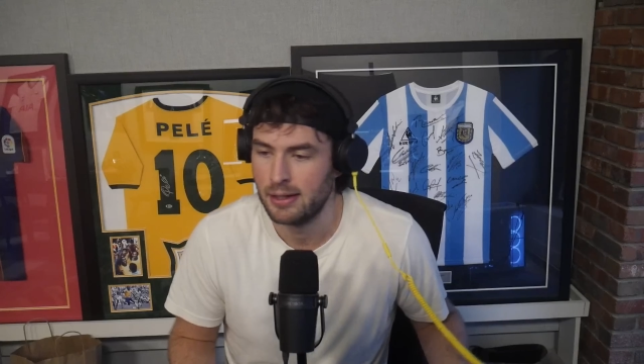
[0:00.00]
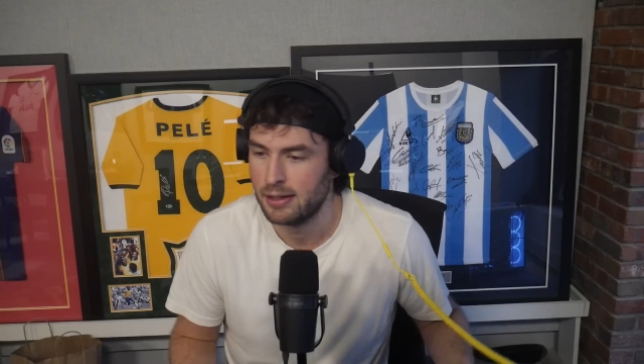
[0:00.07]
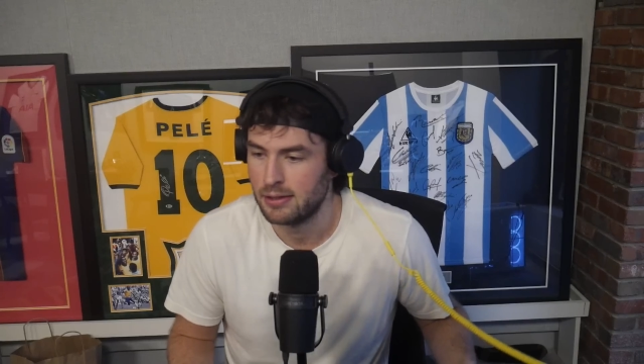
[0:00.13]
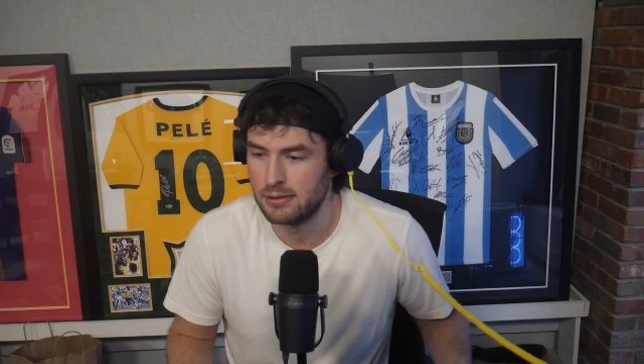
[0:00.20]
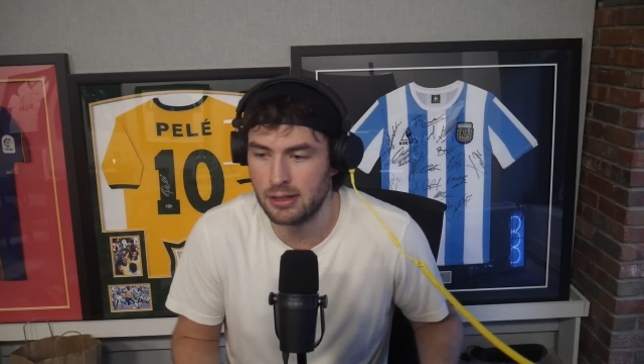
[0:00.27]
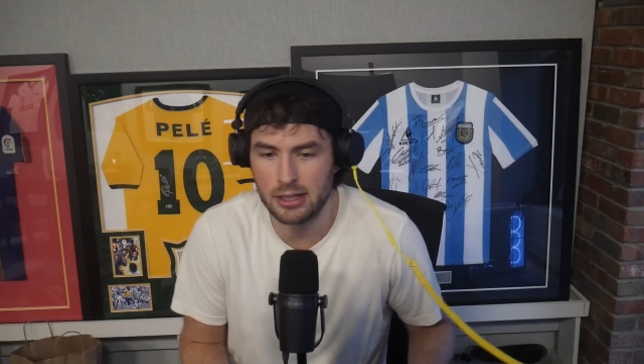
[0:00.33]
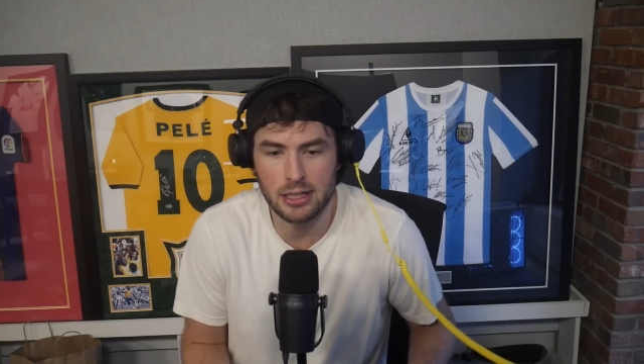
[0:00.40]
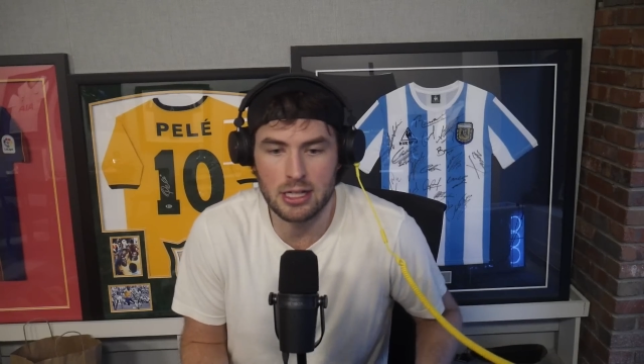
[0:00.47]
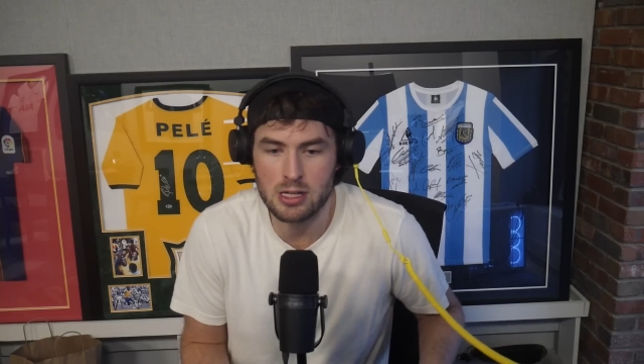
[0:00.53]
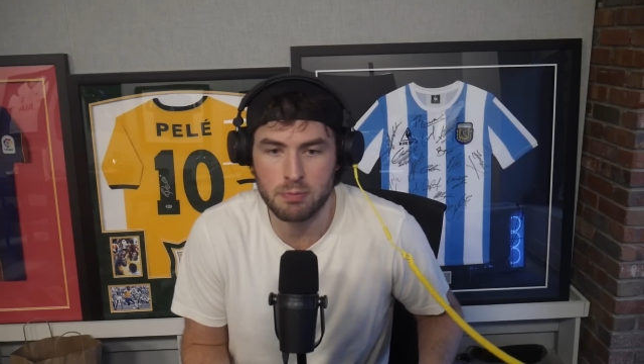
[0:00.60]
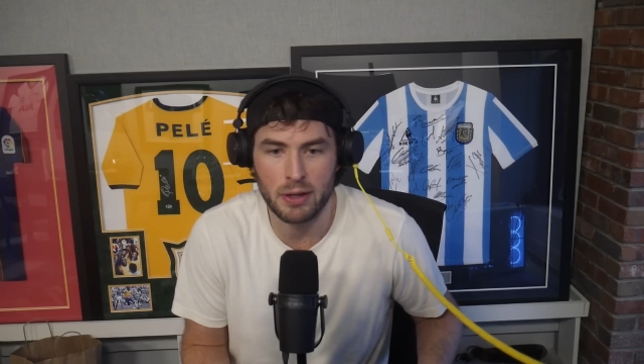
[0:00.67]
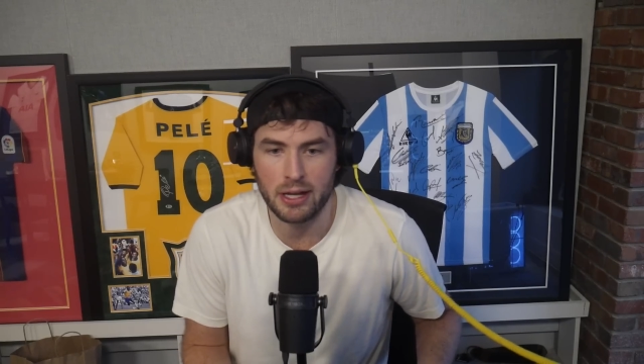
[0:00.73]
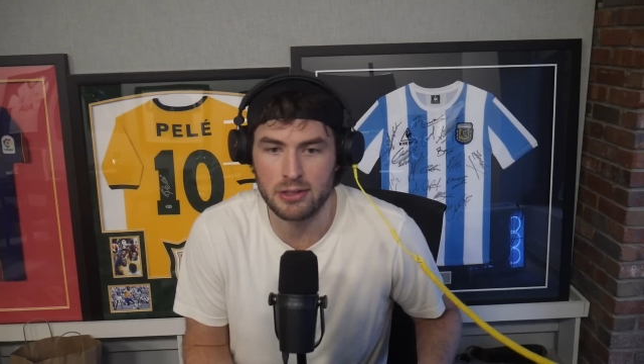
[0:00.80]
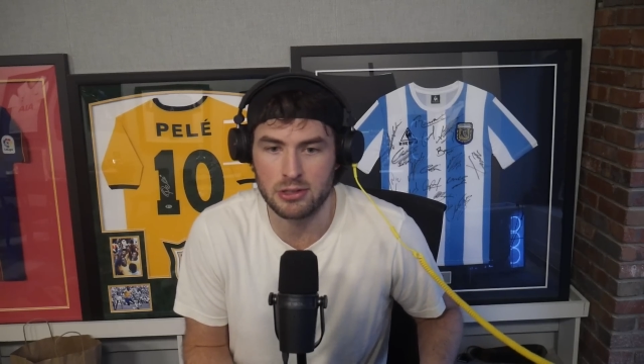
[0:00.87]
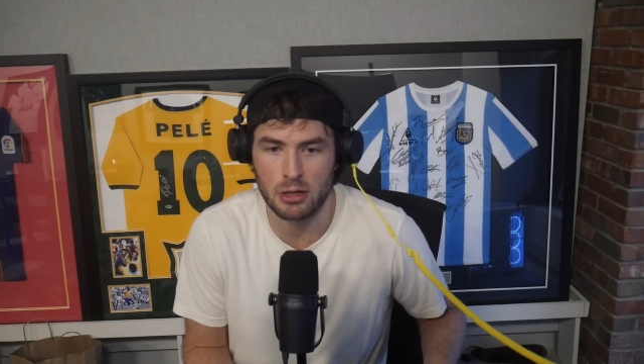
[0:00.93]
None of these
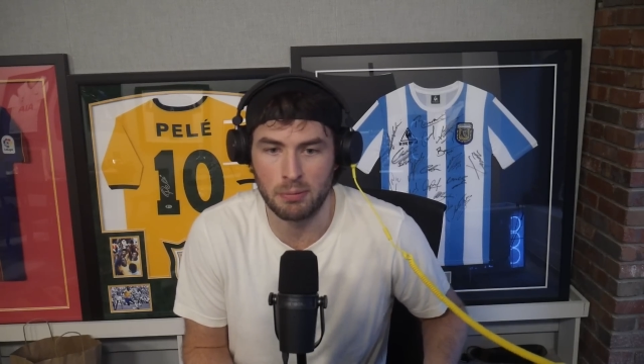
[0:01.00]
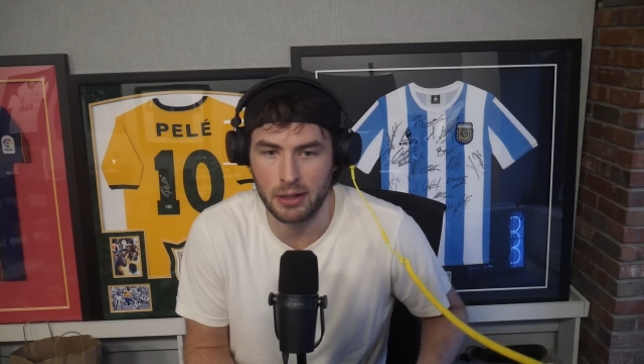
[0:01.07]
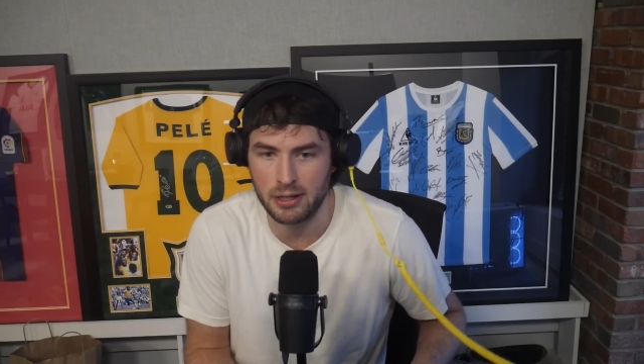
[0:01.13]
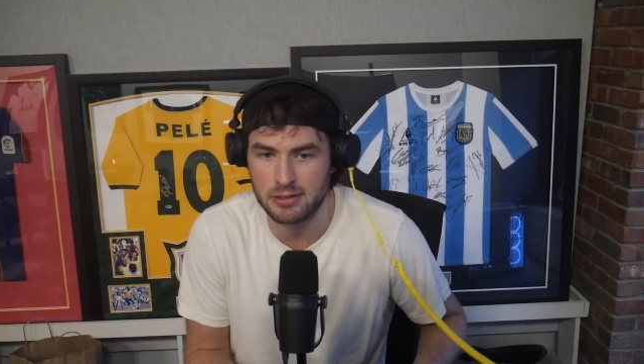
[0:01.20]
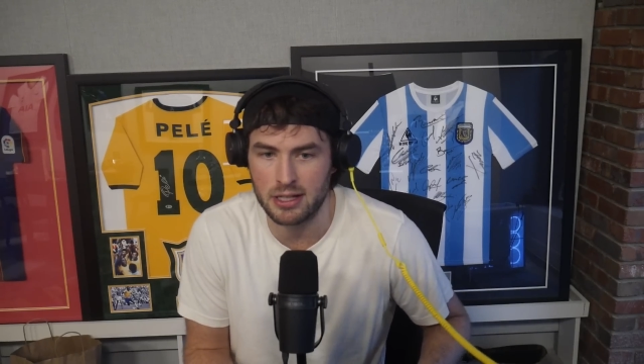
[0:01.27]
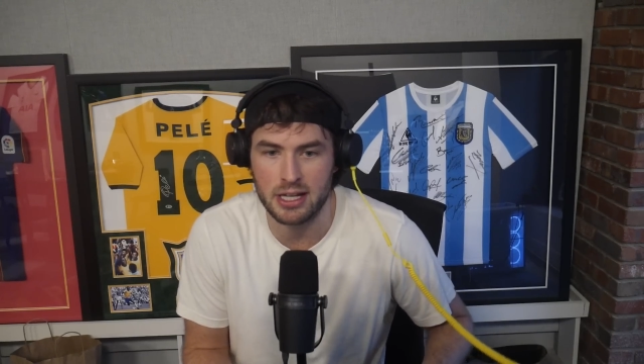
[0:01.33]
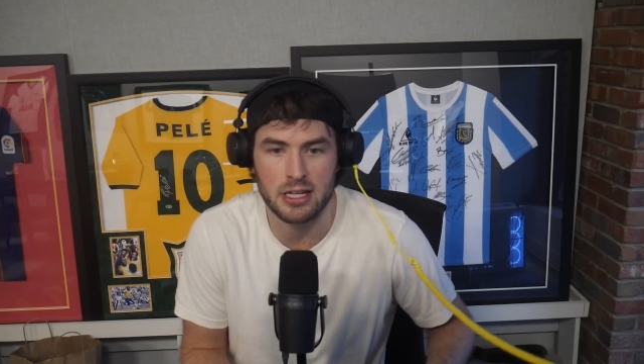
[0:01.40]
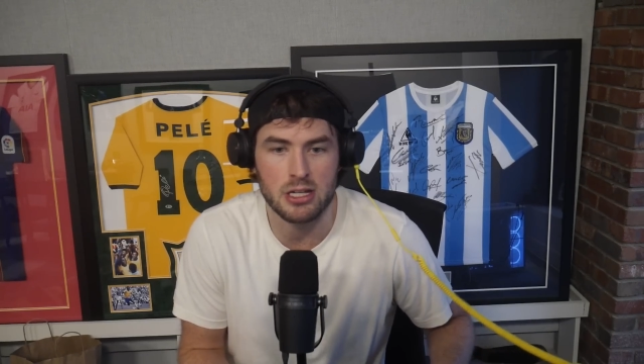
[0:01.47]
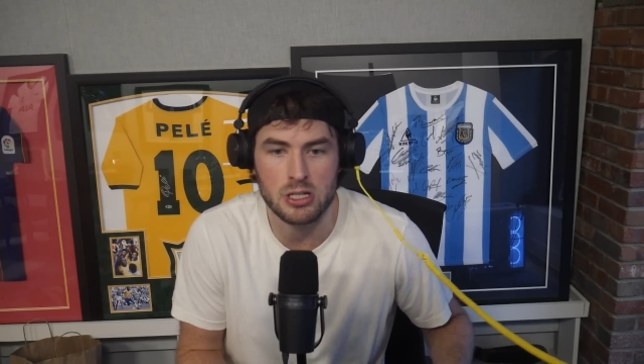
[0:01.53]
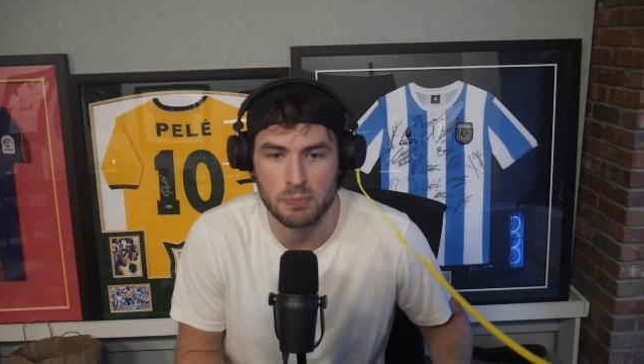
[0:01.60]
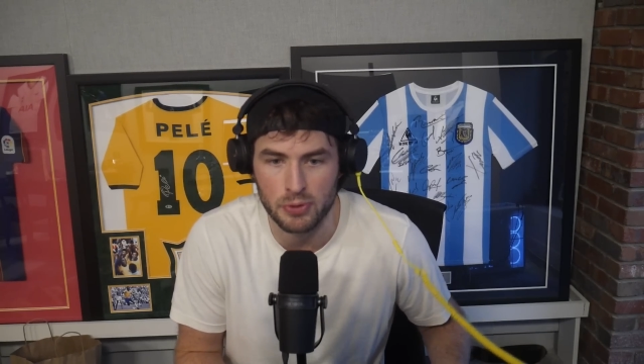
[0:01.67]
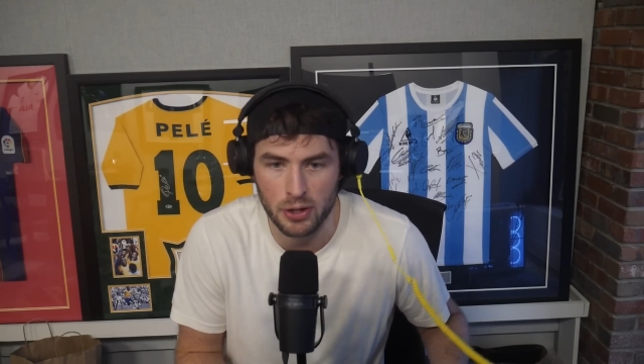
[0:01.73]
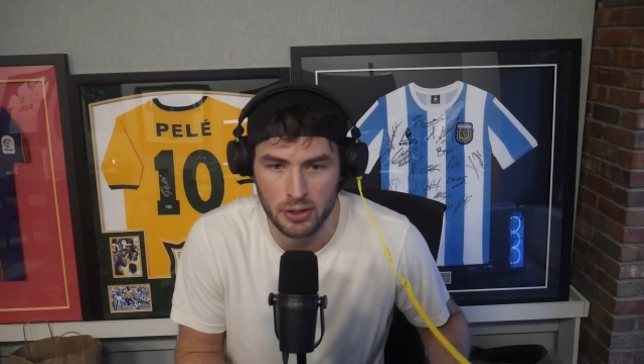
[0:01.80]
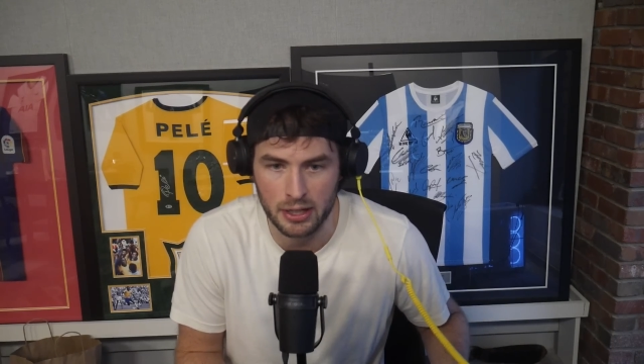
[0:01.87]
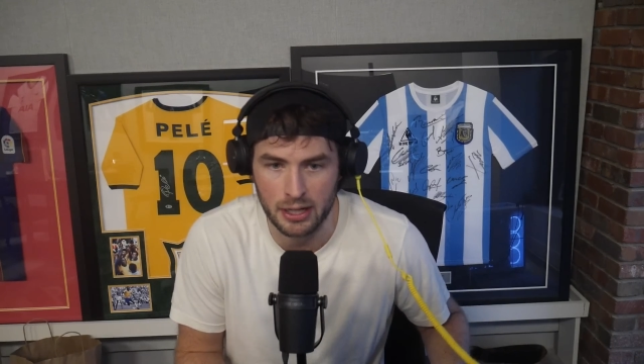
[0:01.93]
players are players that he's
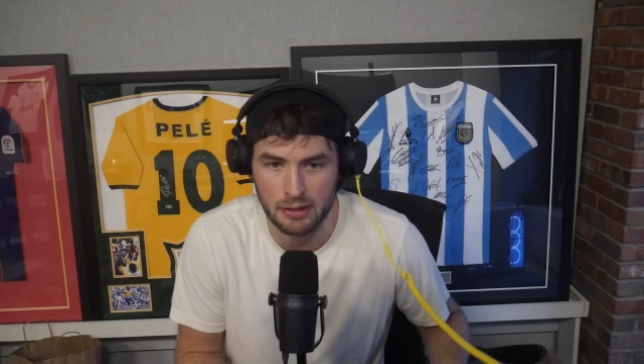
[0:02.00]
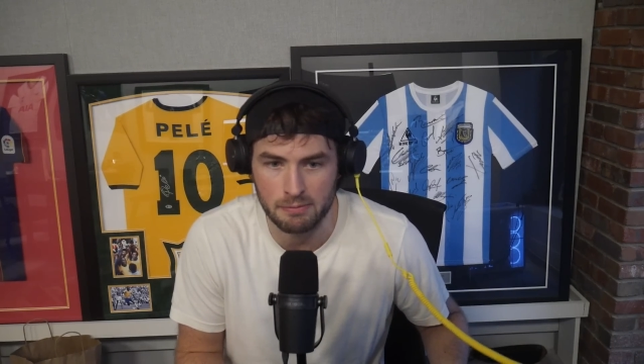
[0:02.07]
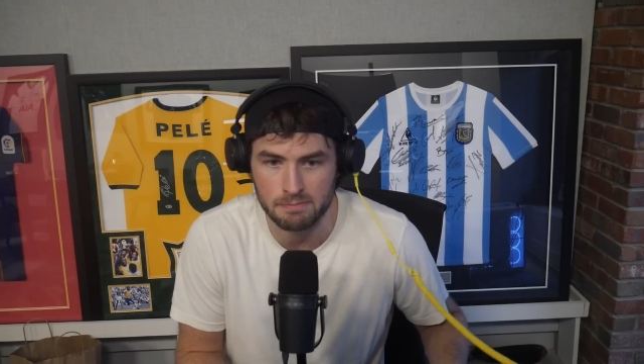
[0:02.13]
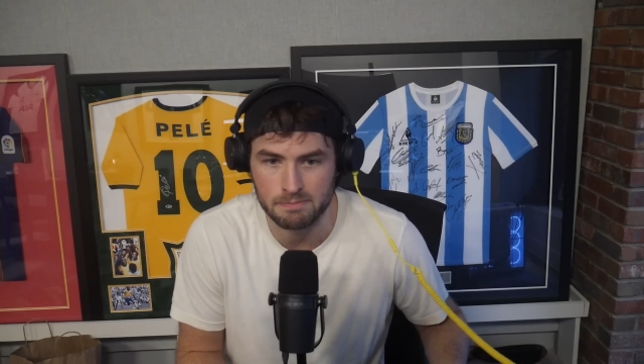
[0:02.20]
brought in.